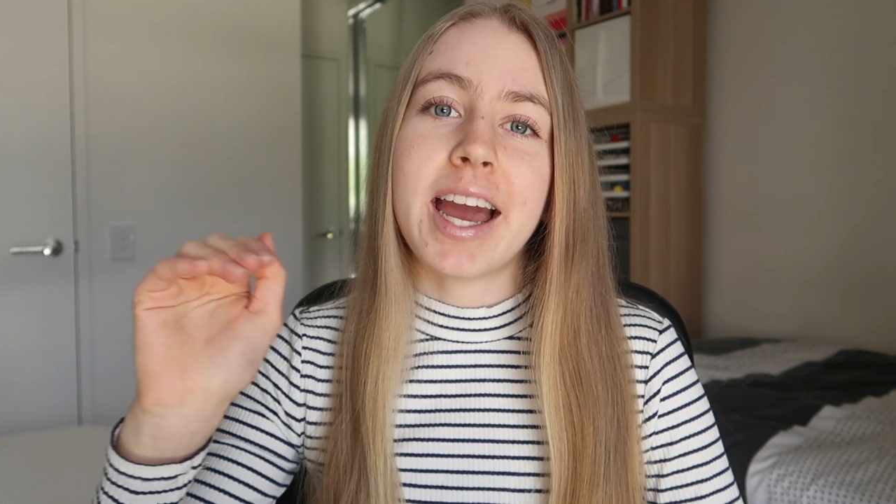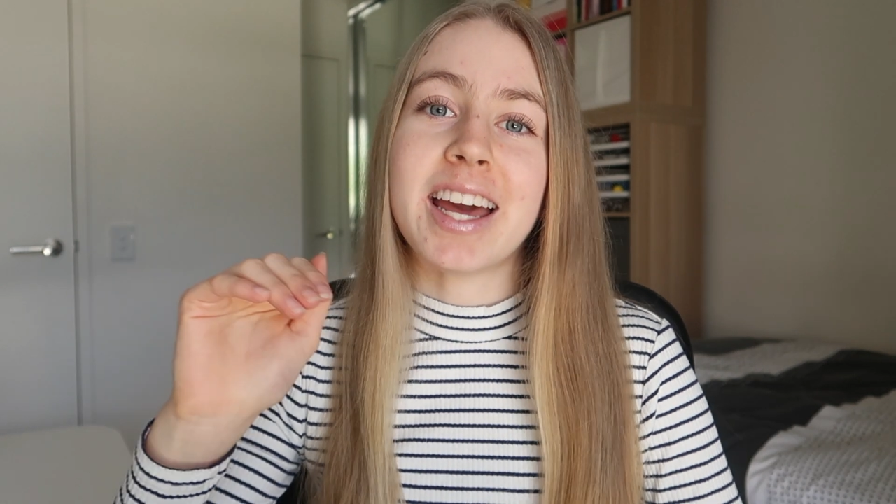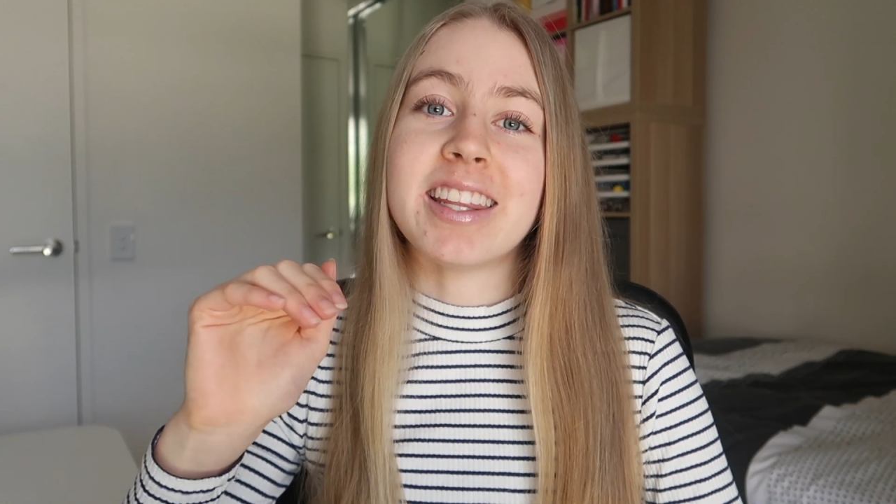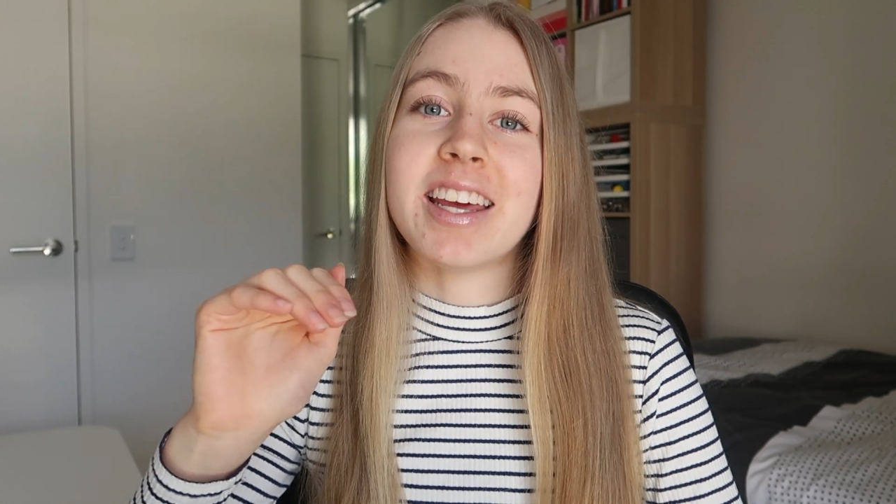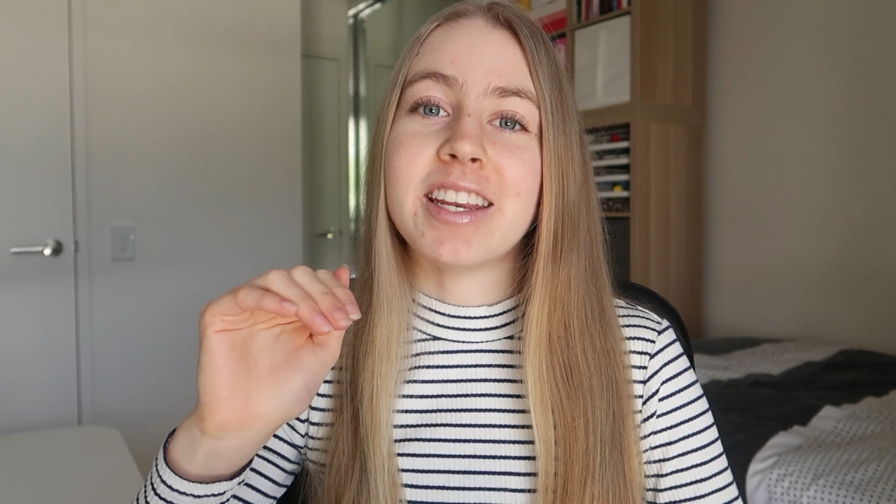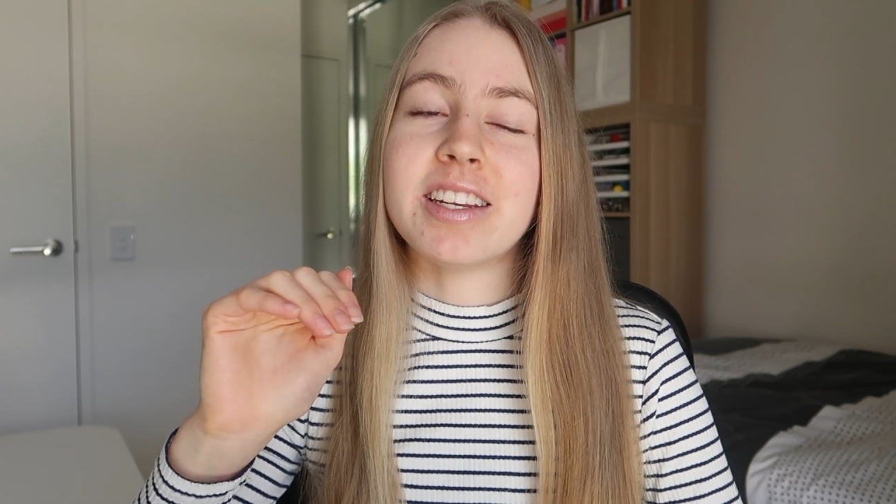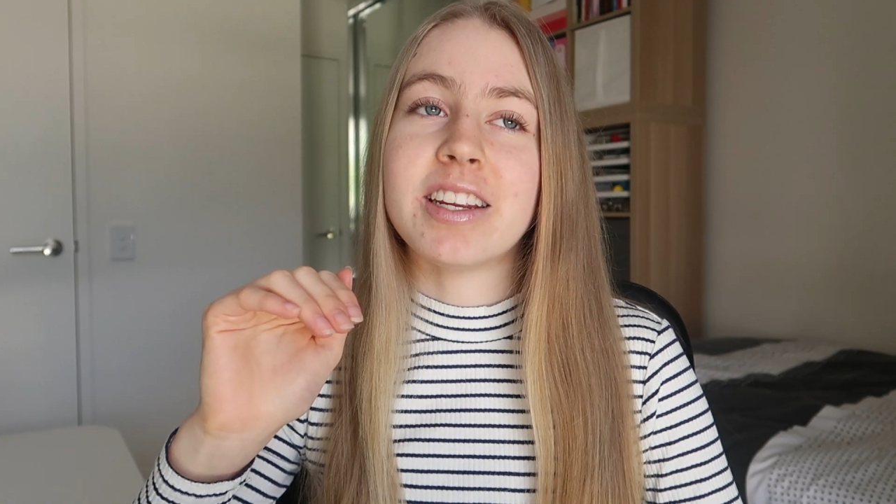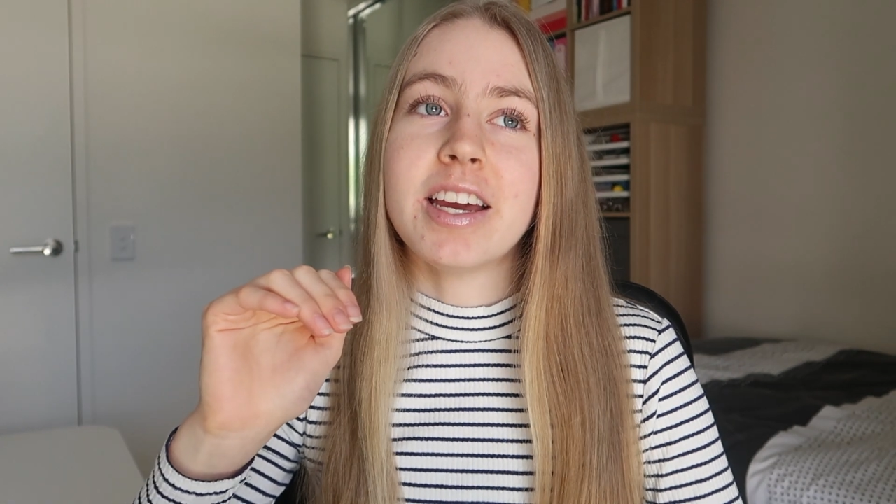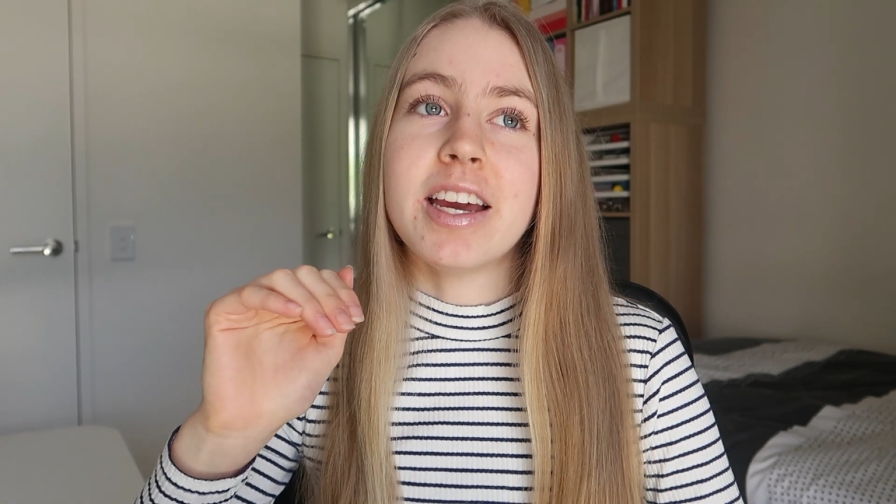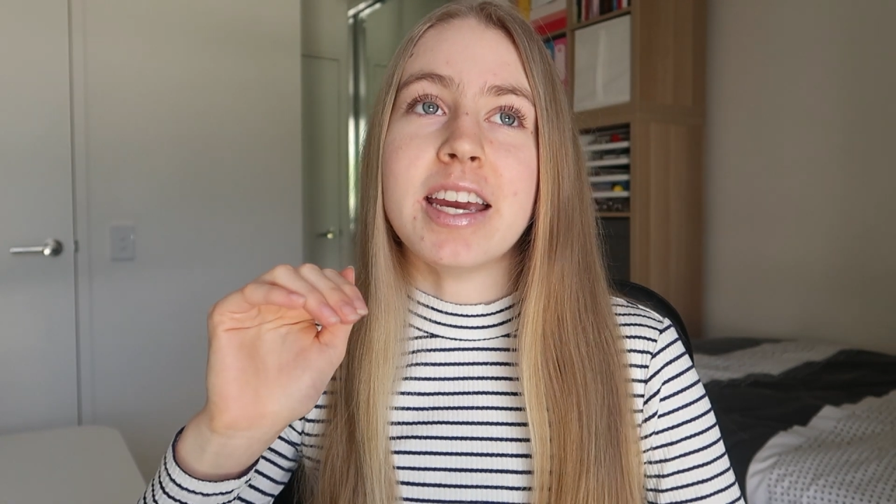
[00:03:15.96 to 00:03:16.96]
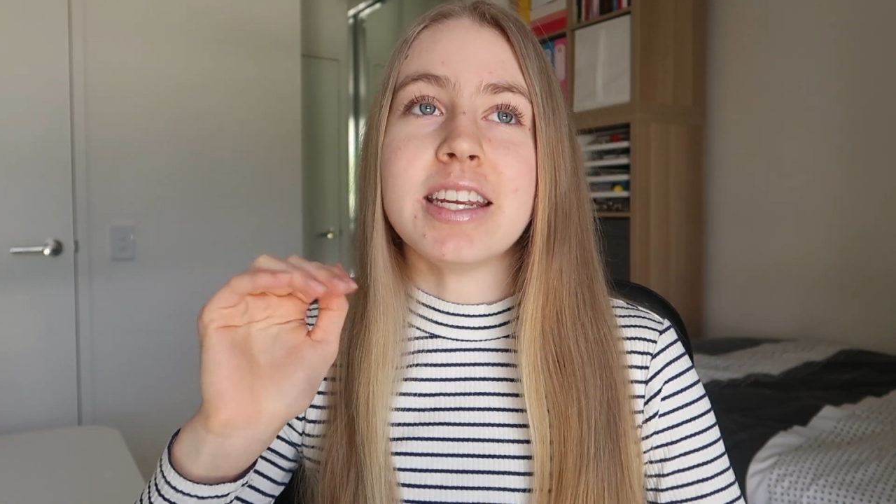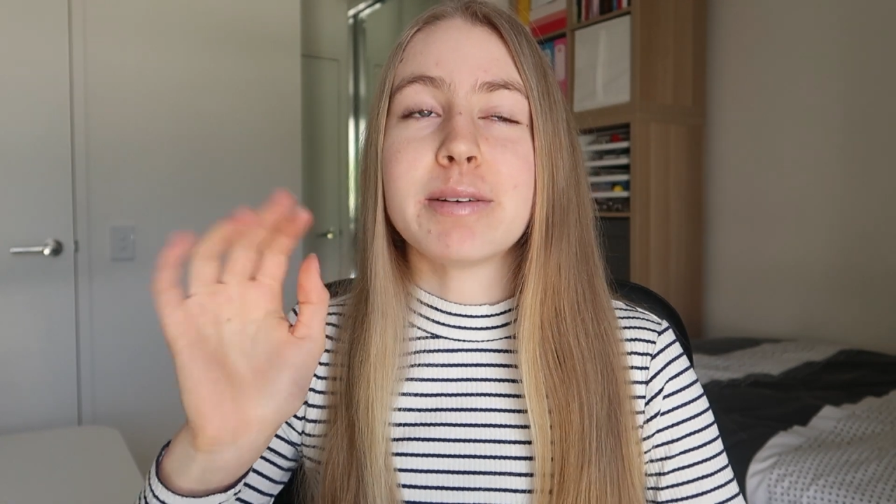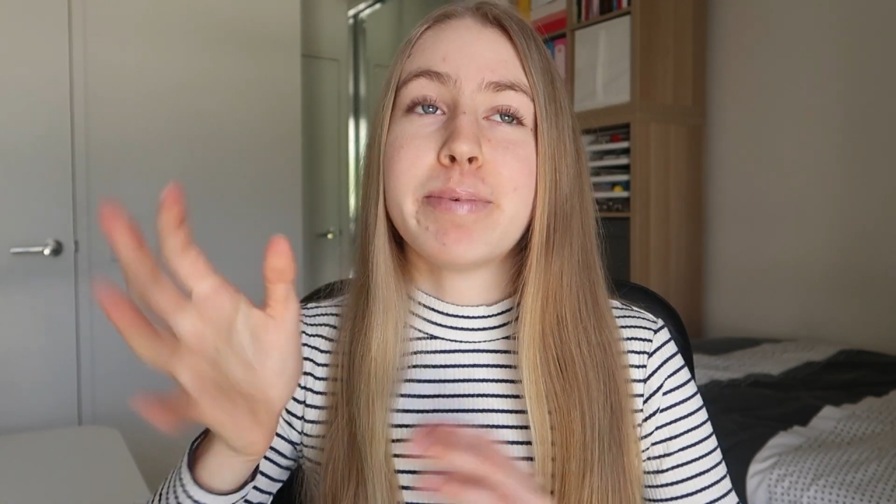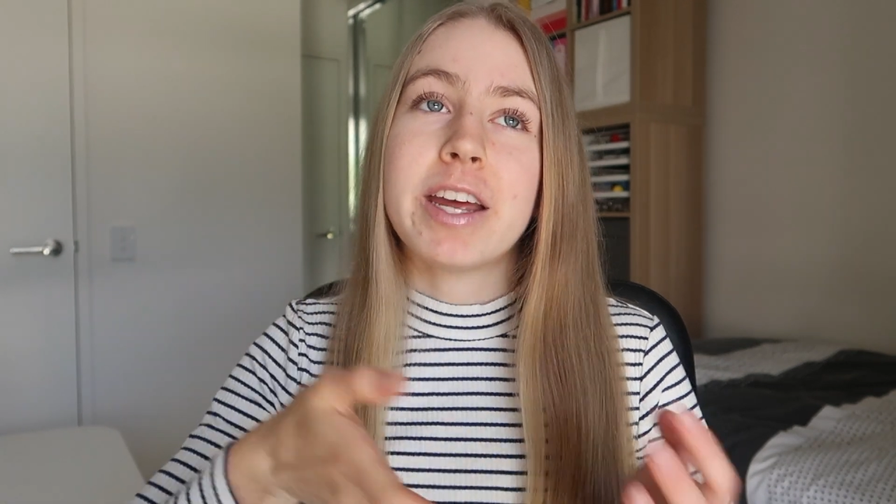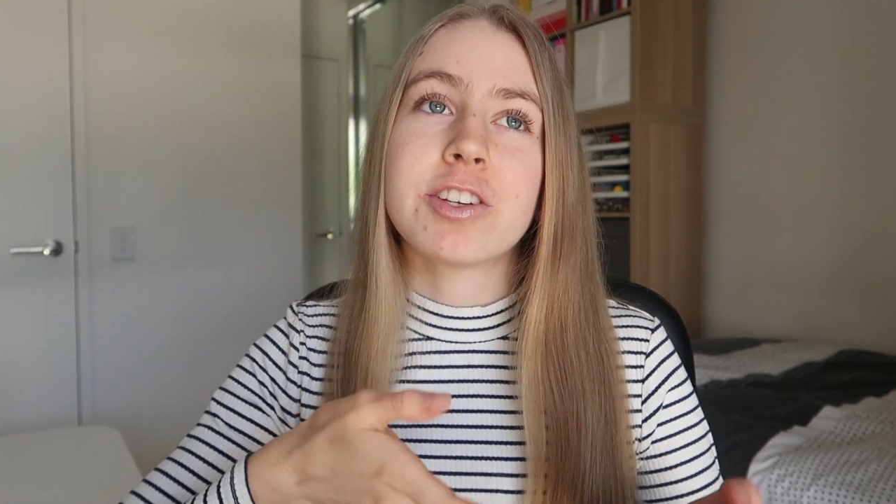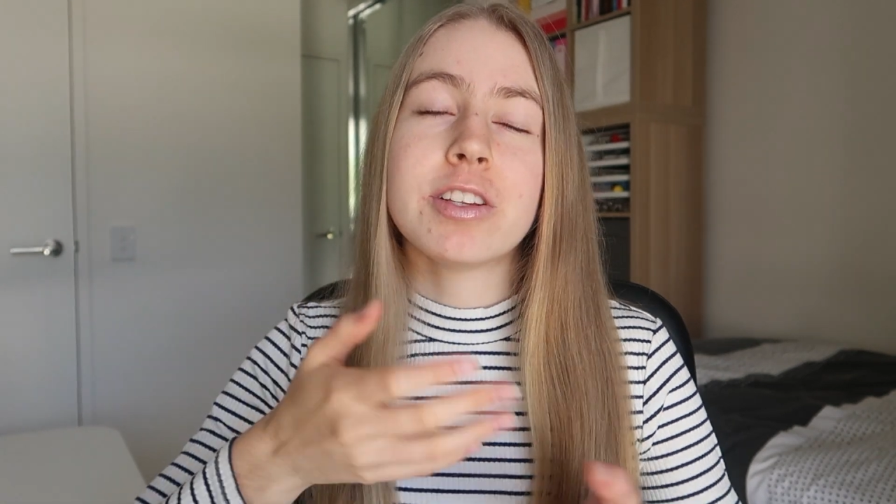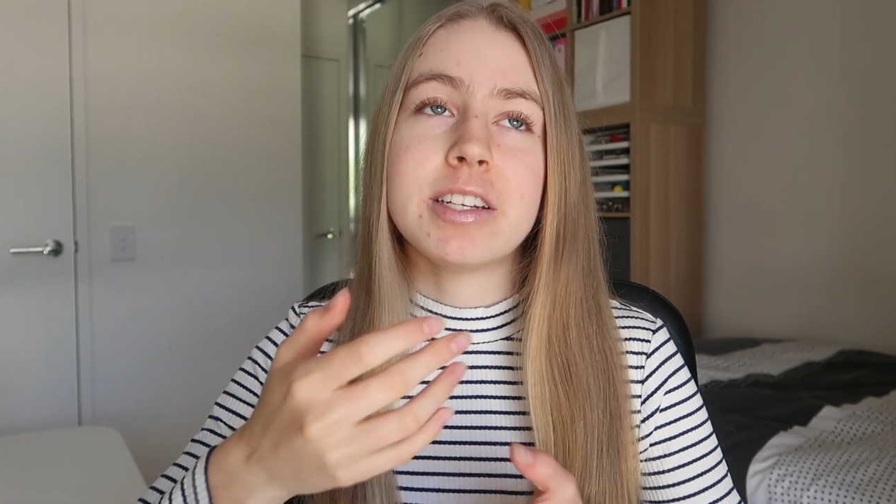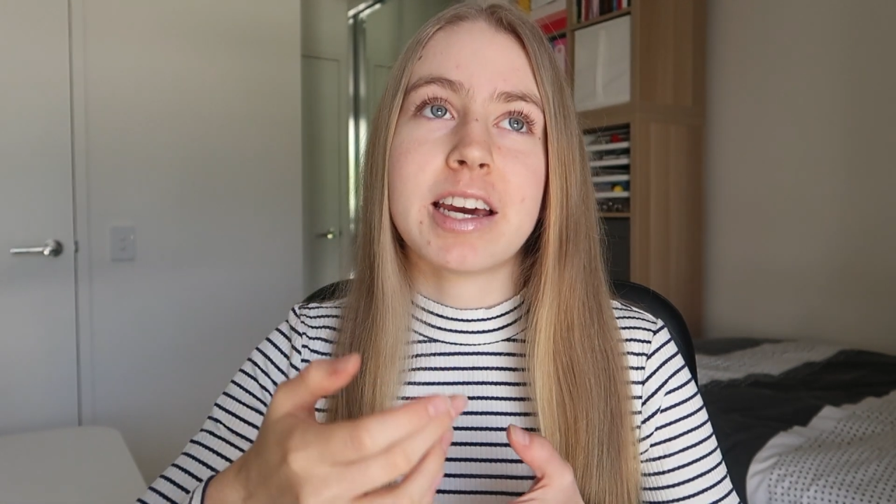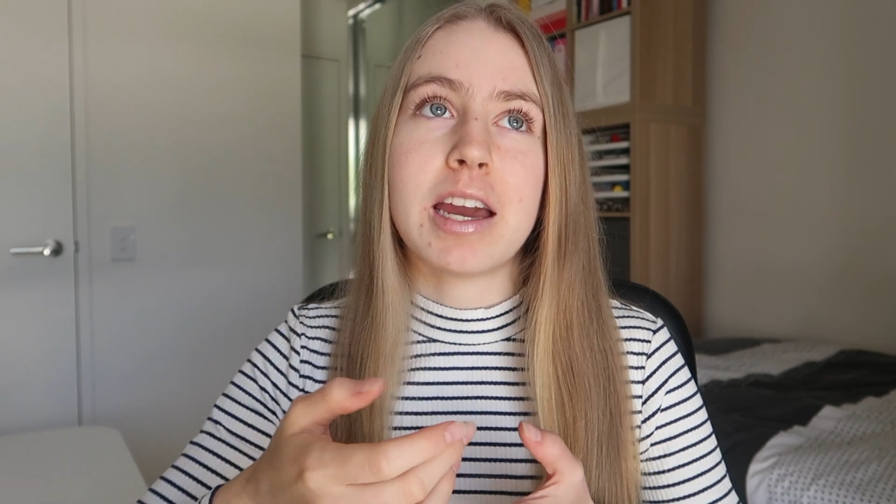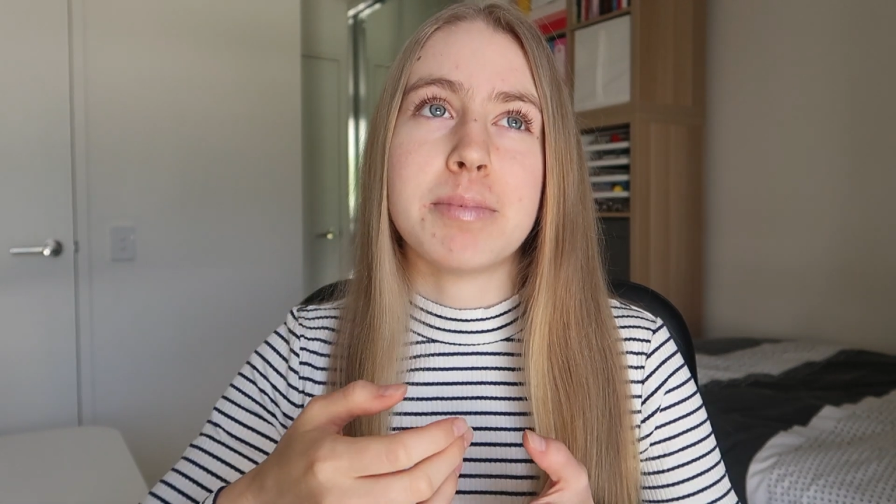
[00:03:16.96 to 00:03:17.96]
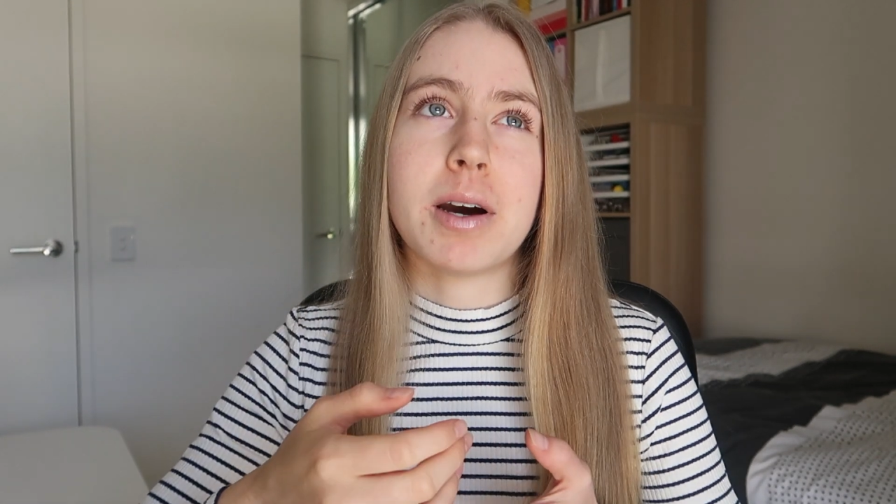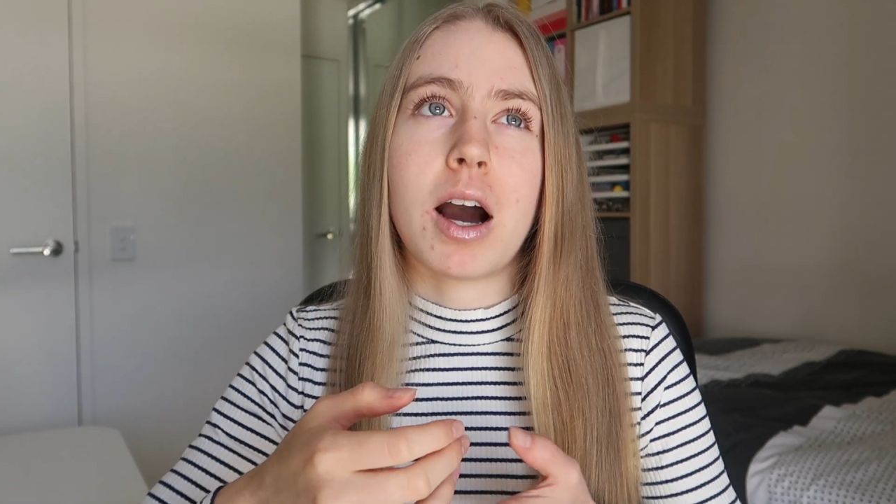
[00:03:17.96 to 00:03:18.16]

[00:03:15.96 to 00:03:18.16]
and then it depends on the day but